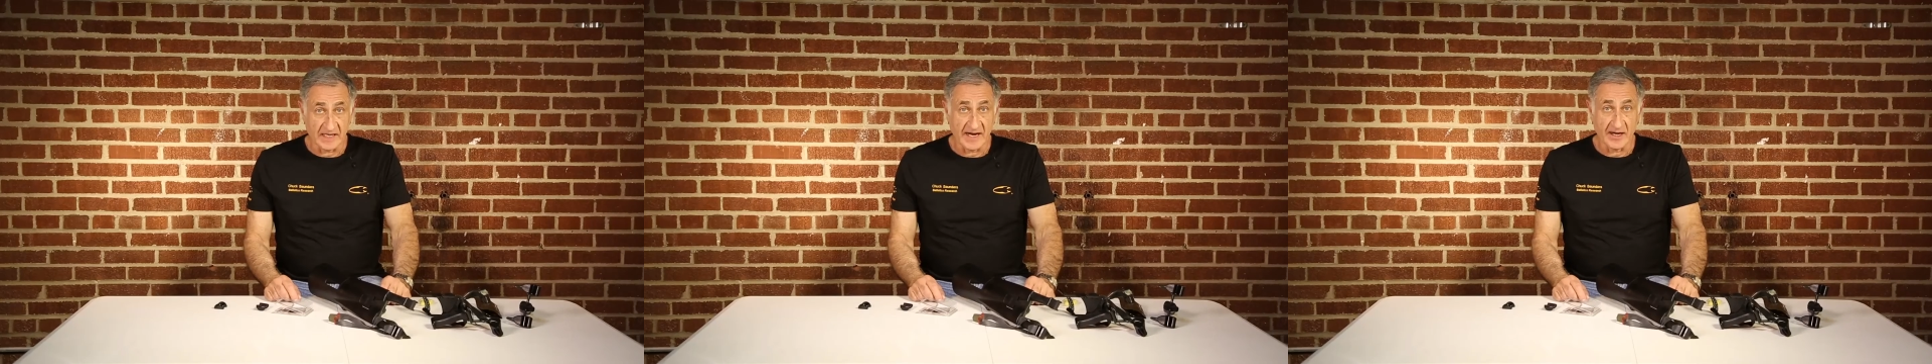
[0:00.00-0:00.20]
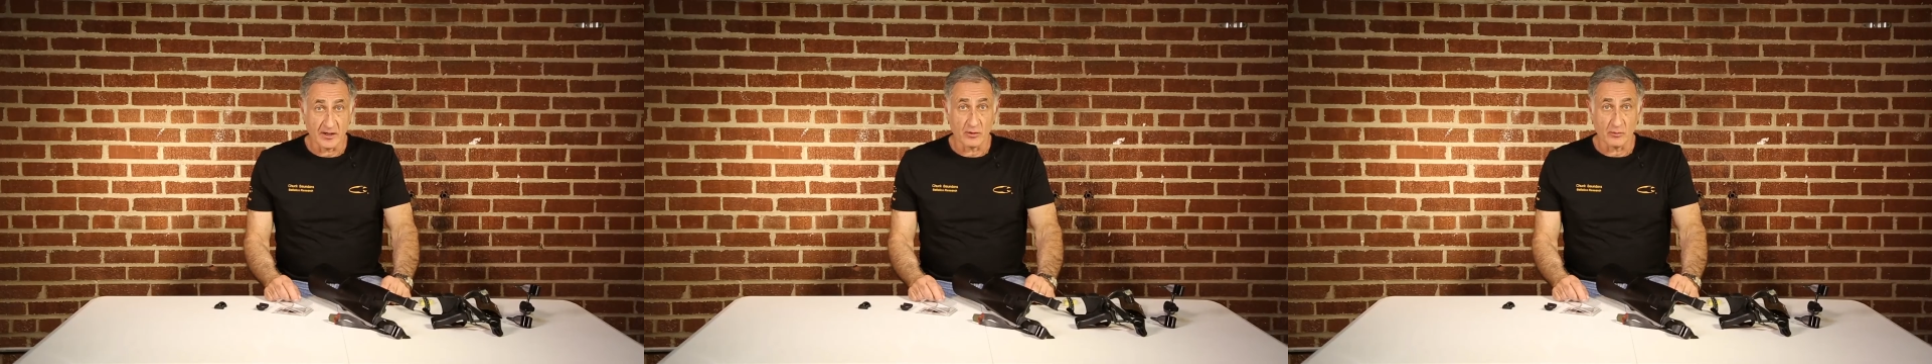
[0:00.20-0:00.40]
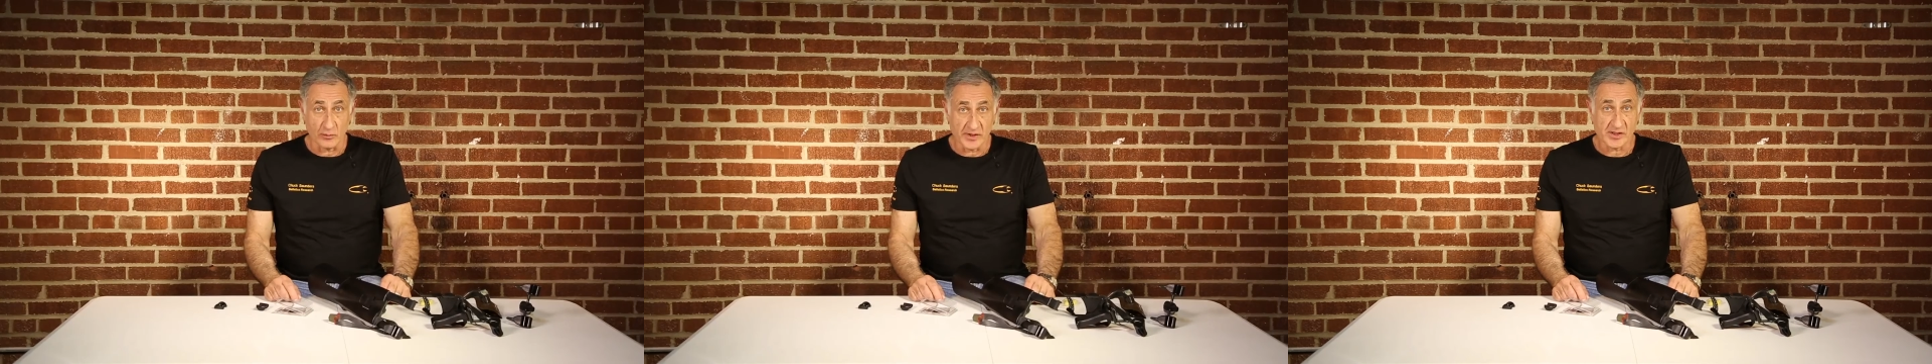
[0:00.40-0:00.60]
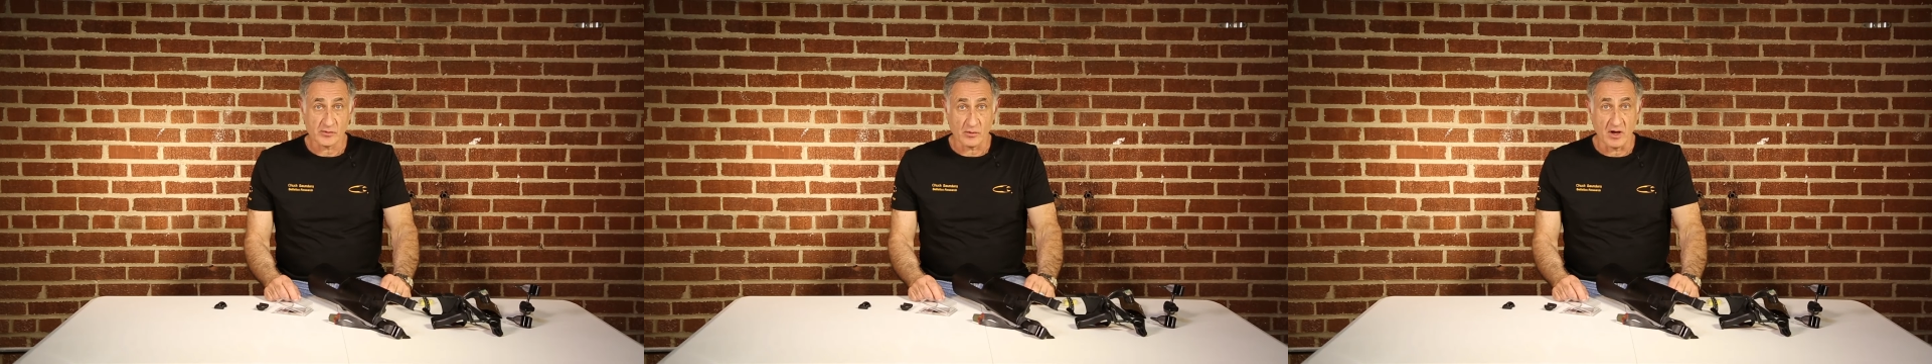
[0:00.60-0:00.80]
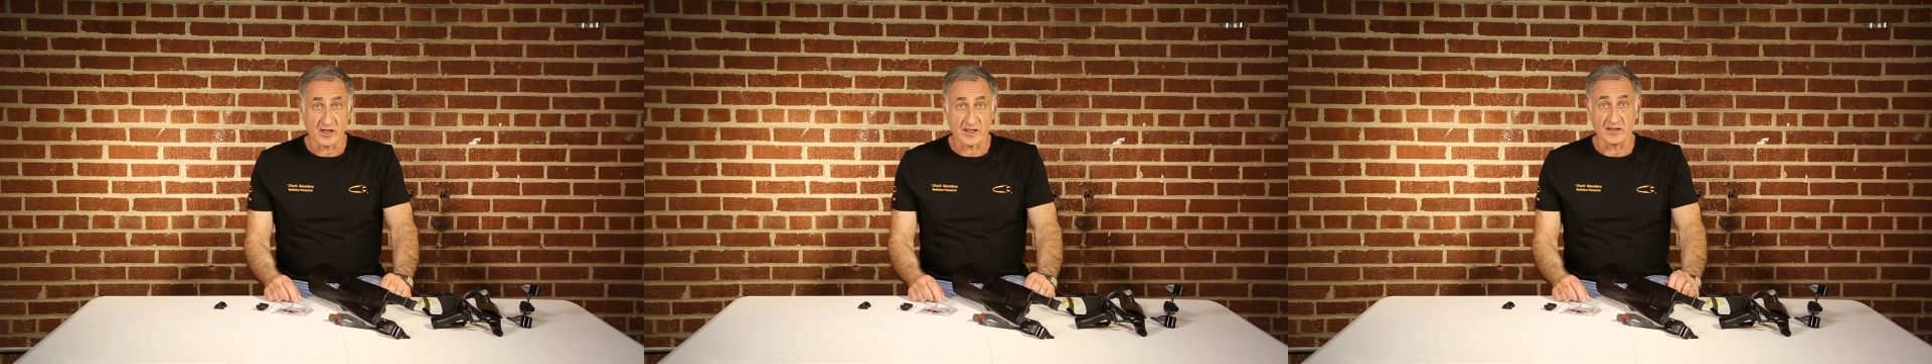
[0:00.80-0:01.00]
entire
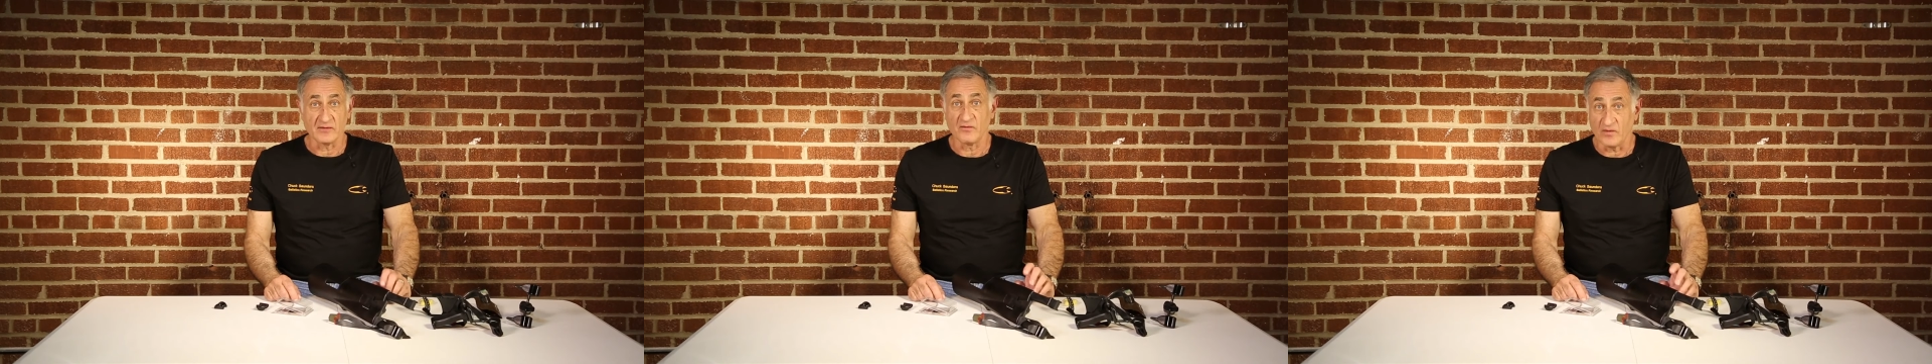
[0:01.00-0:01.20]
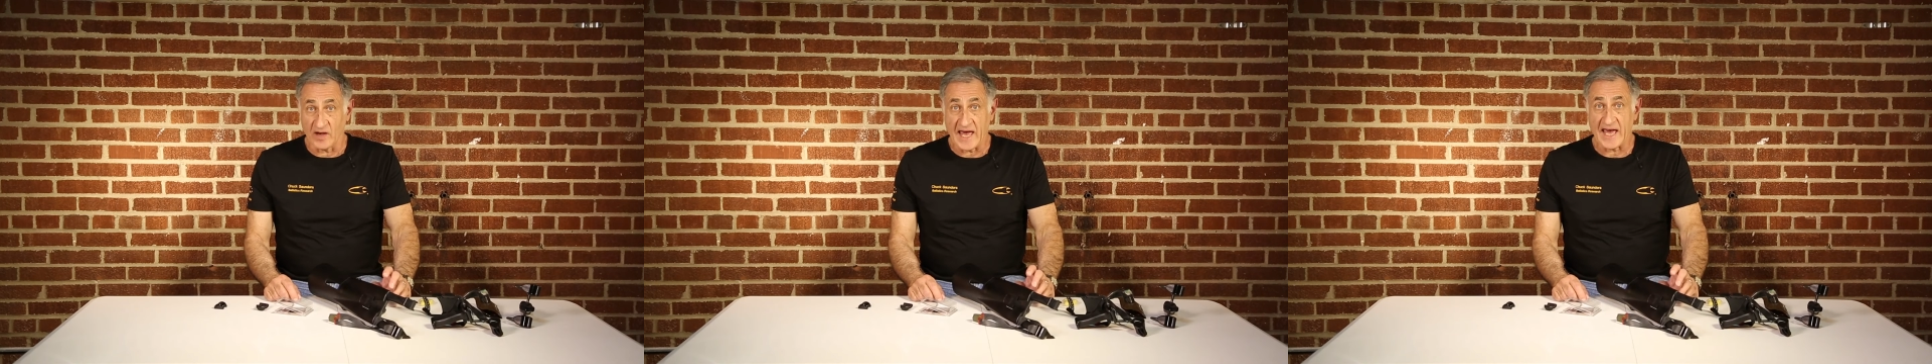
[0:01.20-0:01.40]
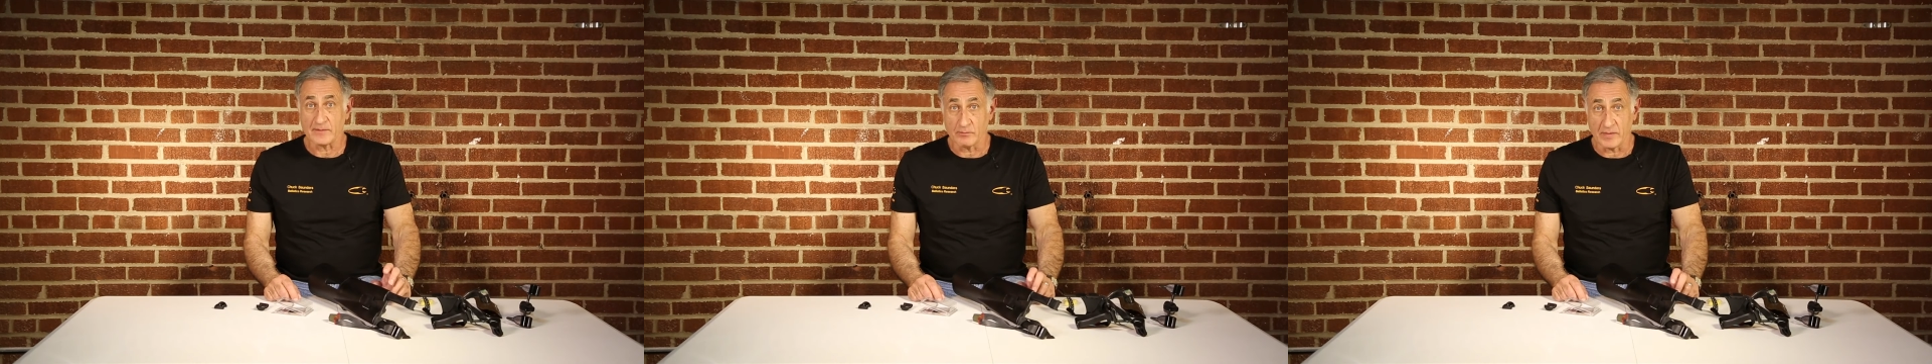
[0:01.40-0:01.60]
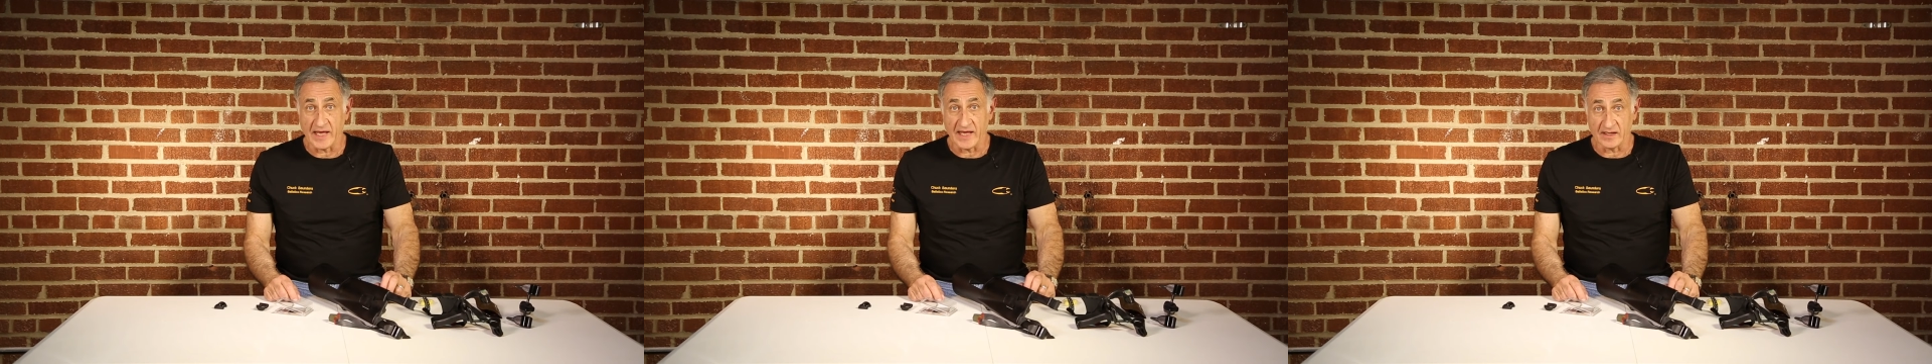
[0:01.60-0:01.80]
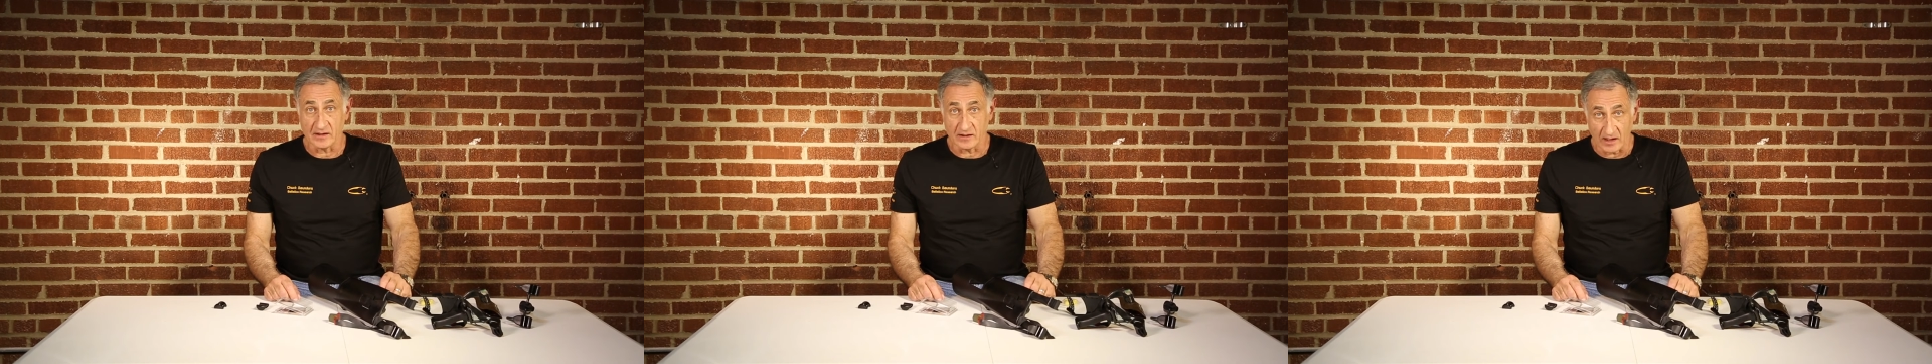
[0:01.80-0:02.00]
wrist rocket flat
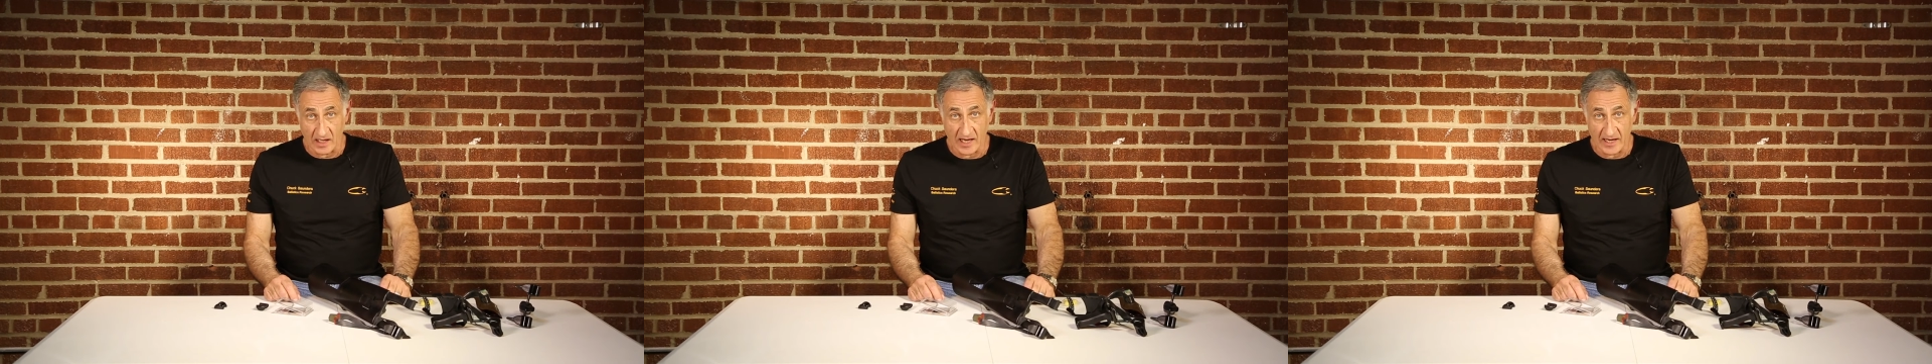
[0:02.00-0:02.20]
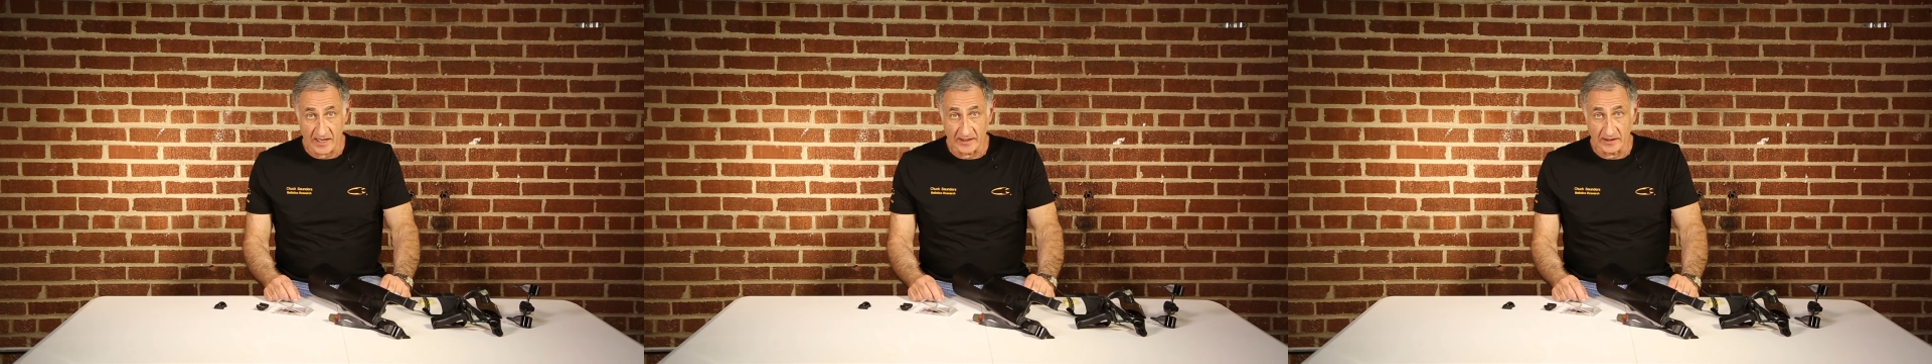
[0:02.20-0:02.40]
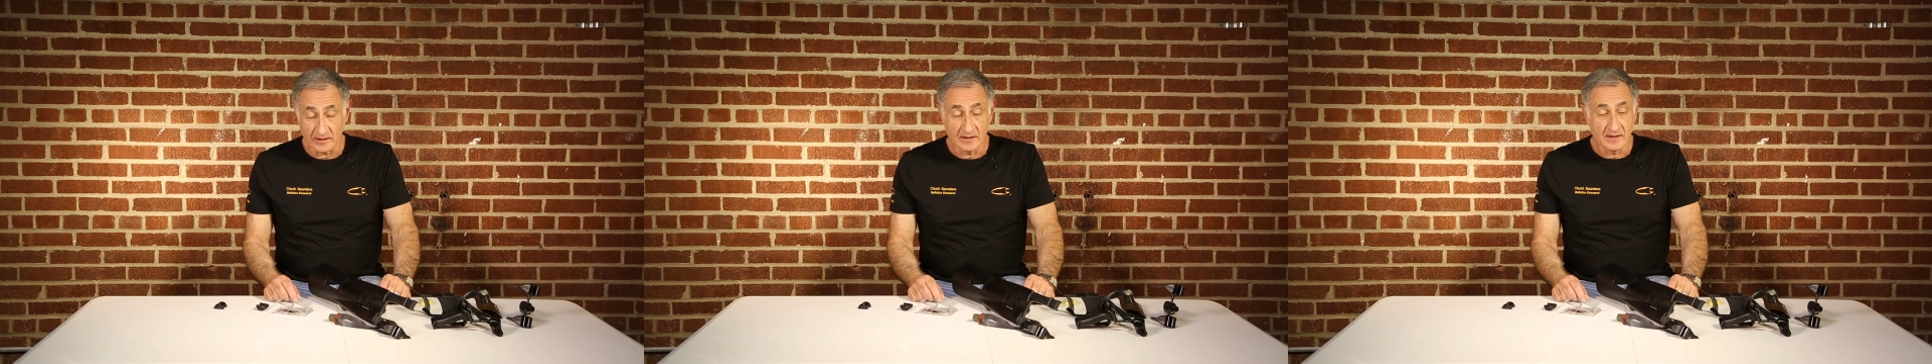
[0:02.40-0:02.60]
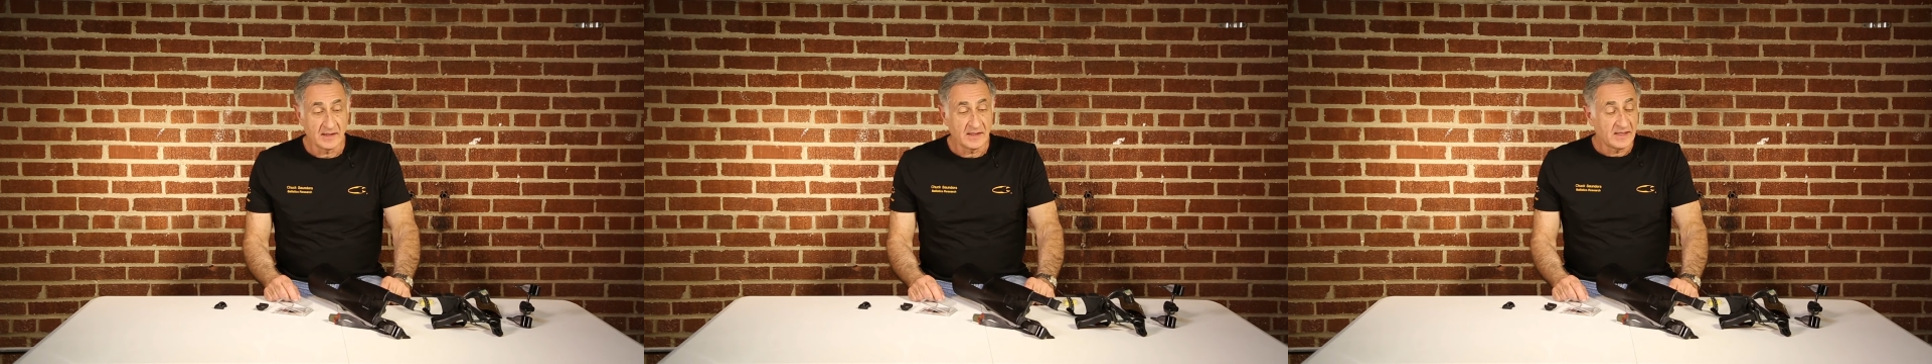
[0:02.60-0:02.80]
band line.